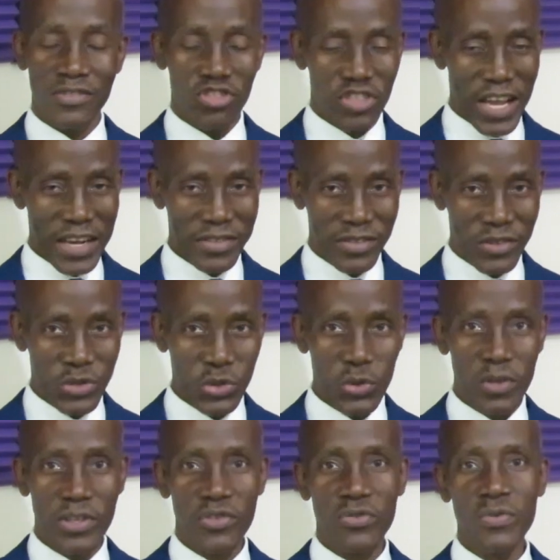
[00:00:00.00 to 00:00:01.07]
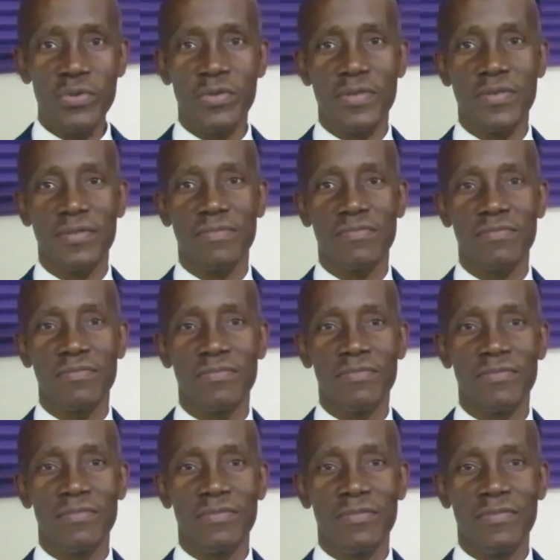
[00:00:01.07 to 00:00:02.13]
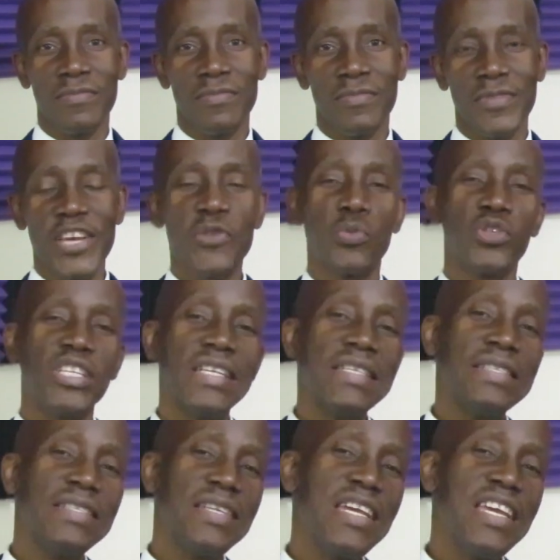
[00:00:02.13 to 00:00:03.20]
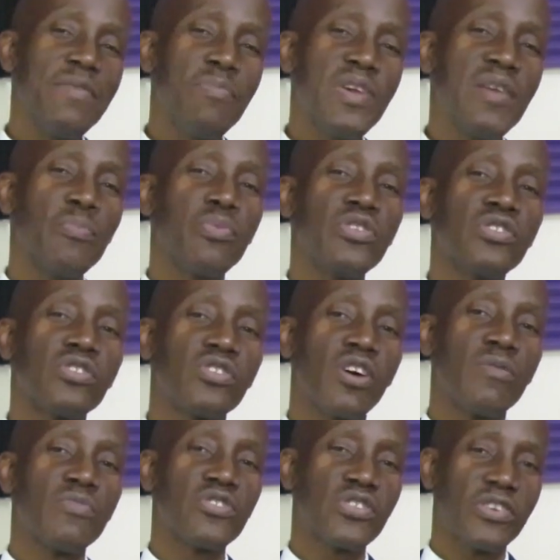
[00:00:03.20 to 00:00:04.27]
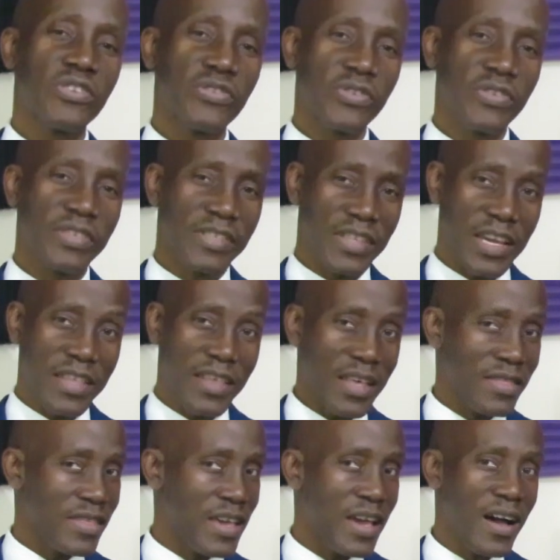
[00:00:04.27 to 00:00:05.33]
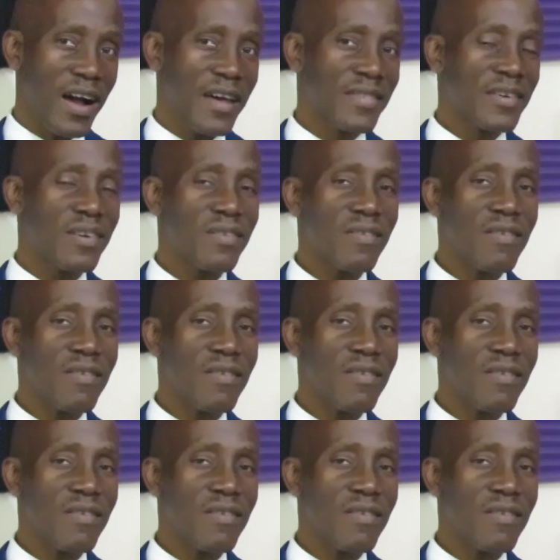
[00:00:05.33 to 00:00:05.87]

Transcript: Jackson told the truth. It would indeed be presumptuous to say that they are the